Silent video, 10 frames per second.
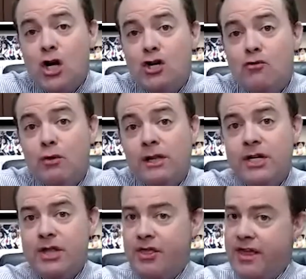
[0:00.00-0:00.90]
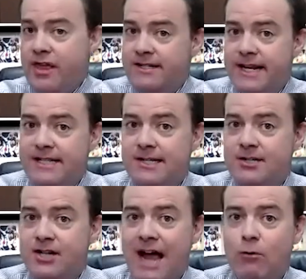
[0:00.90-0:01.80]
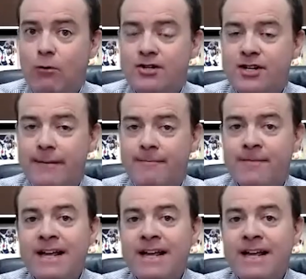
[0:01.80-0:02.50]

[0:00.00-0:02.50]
do really good things against this Jaguars team.